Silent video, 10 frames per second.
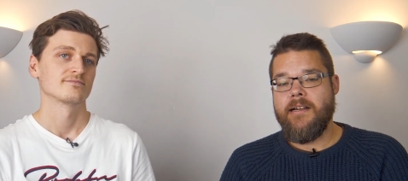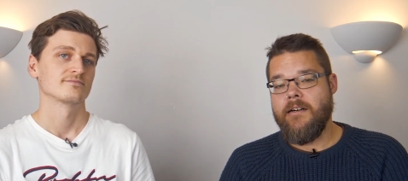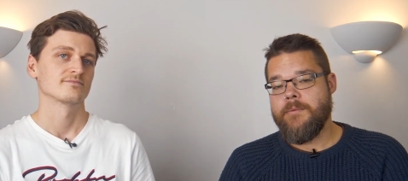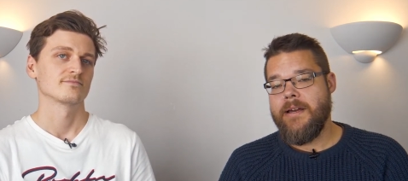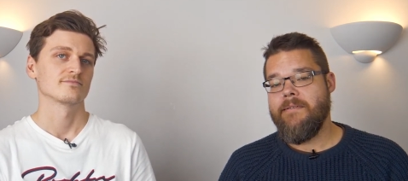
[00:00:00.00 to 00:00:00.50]

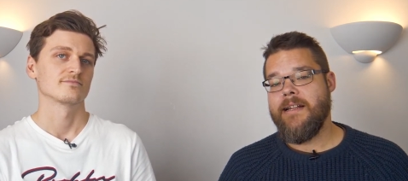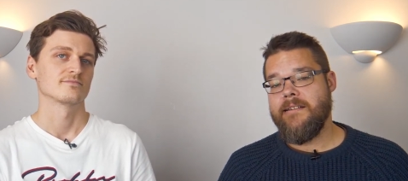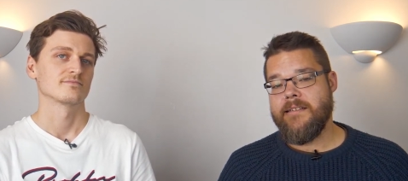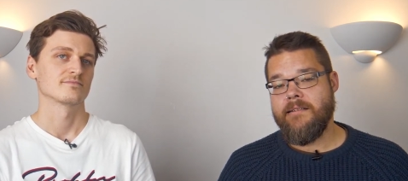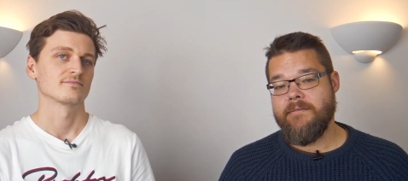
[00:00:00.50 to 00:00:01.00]
Speaker 1: hardware
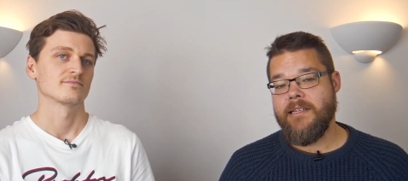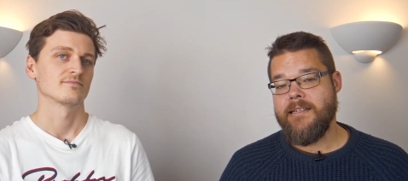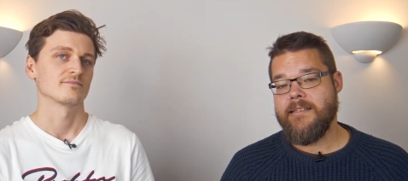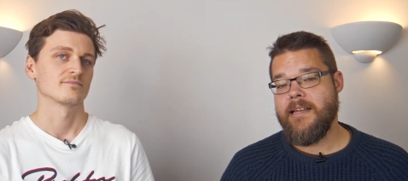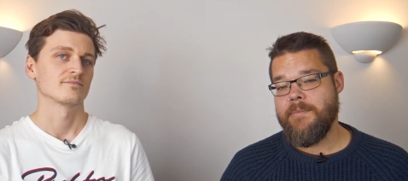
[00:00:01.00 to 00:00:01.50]
and the
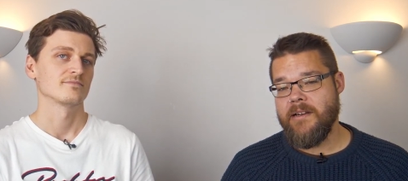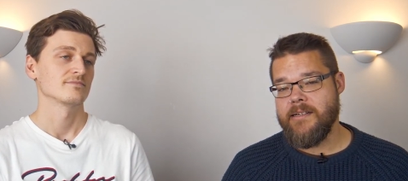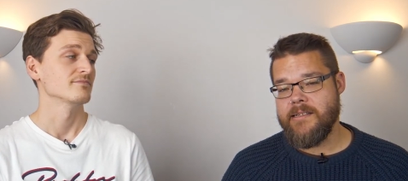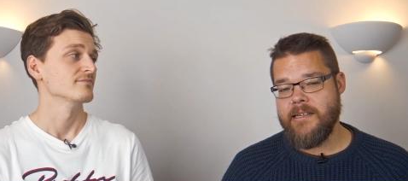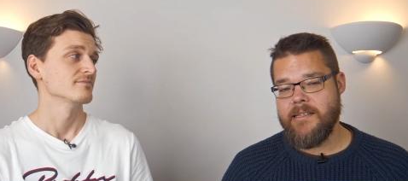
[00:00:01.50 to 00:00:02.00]
latest
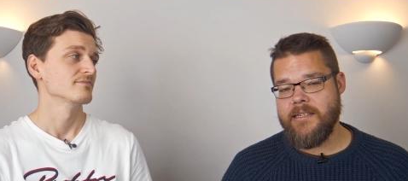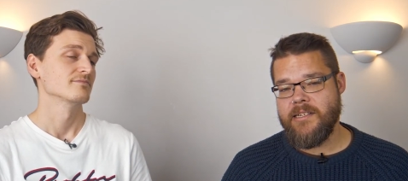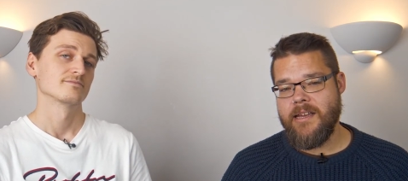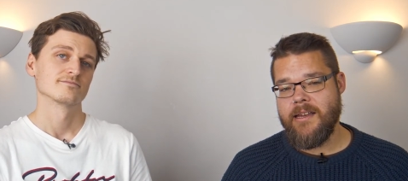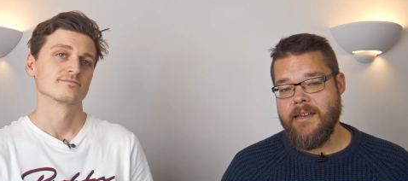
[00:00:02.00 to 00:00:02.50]
APIs earlier this
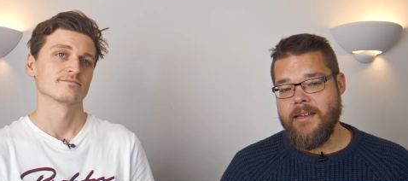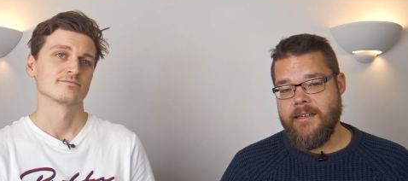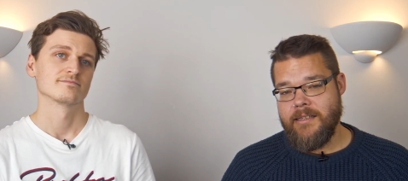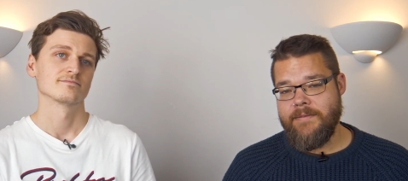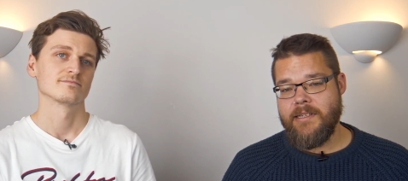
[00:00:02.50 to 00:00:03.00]
year,
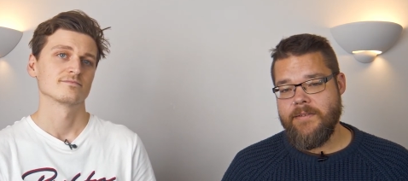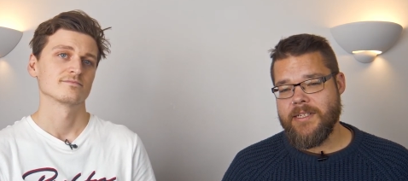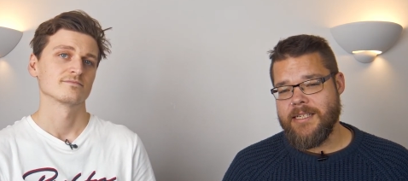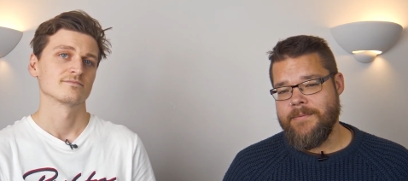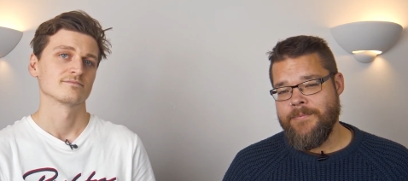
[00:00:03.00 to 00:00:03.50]
and they've
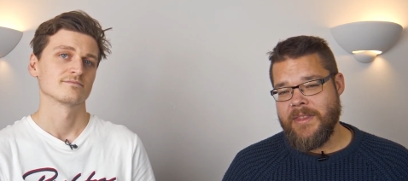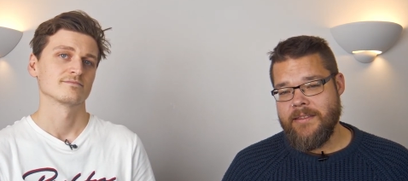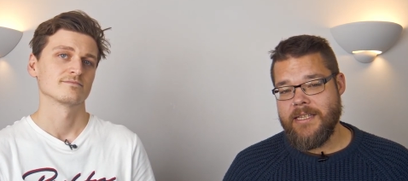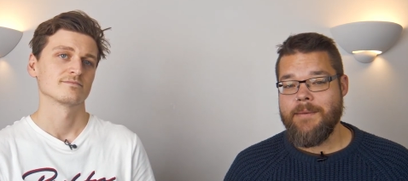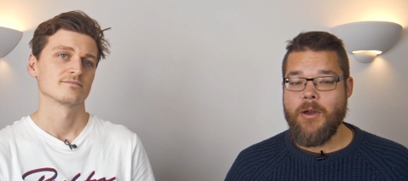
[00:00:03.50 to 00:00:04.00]
delivered.
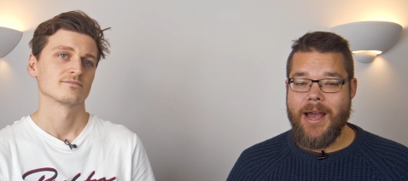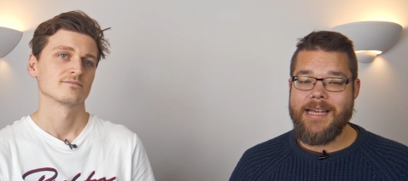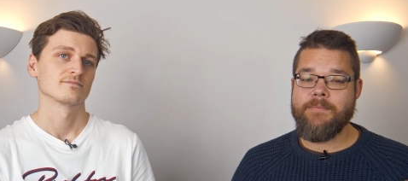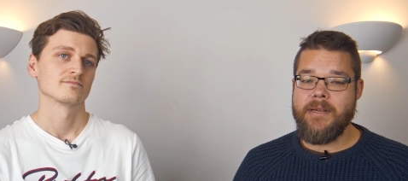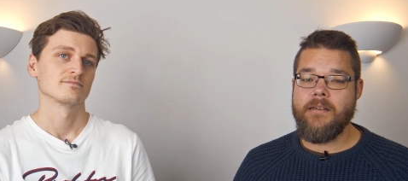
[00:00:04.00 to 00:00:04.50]
The demo
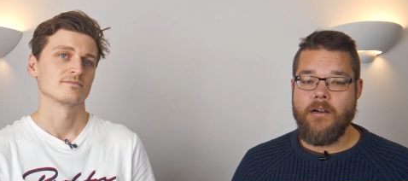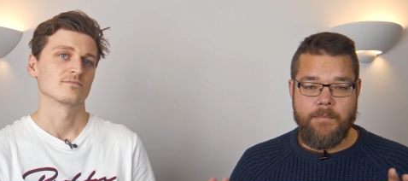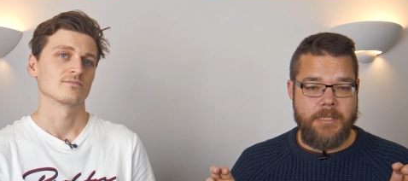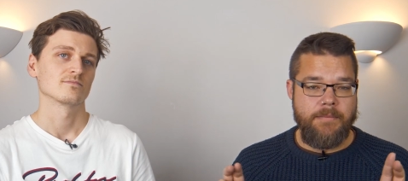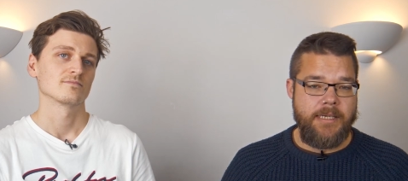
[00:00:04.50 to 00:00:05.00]
has been
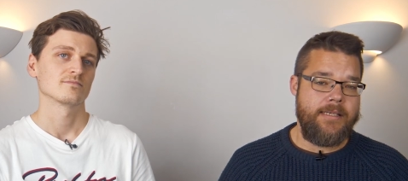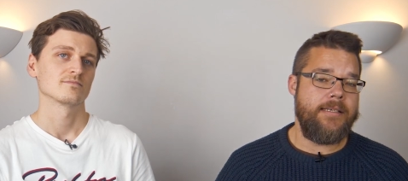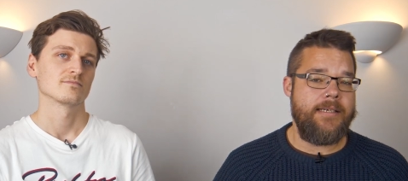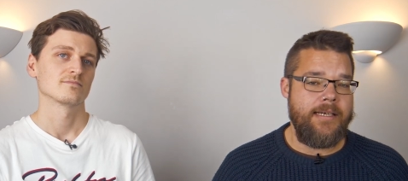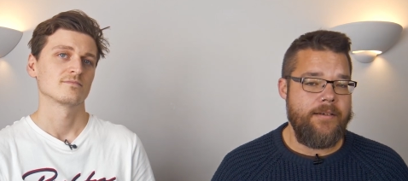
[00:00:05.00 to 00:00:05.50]
optimised to
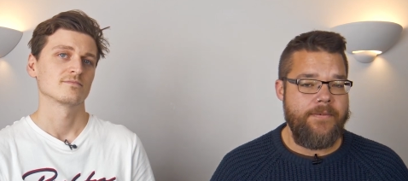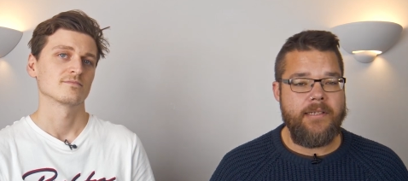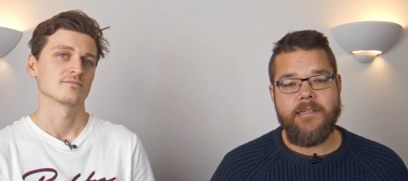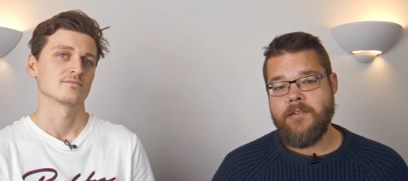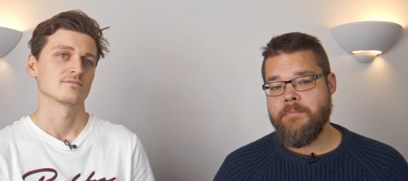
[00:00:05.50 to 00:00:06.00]
take
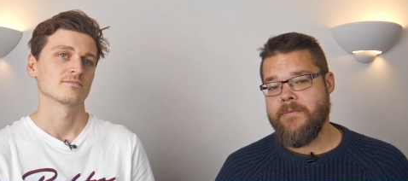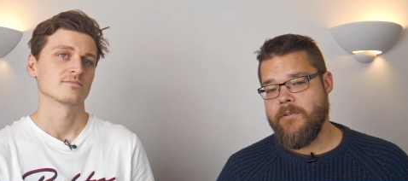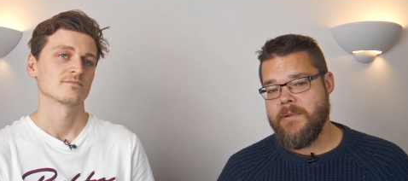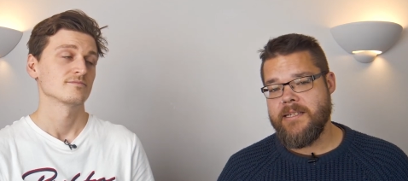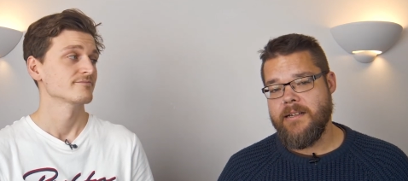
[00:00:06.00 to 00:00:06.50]
advantage of
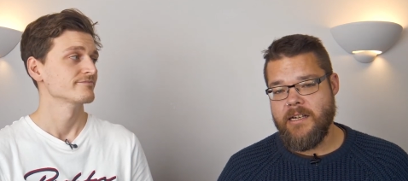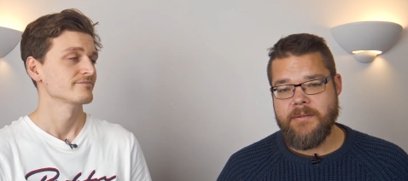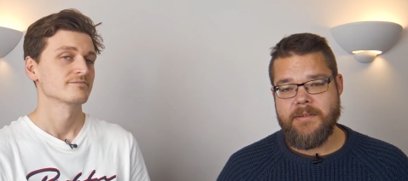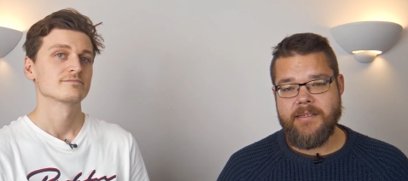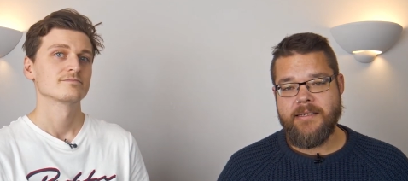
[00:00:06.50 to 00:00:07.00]
performance enhancements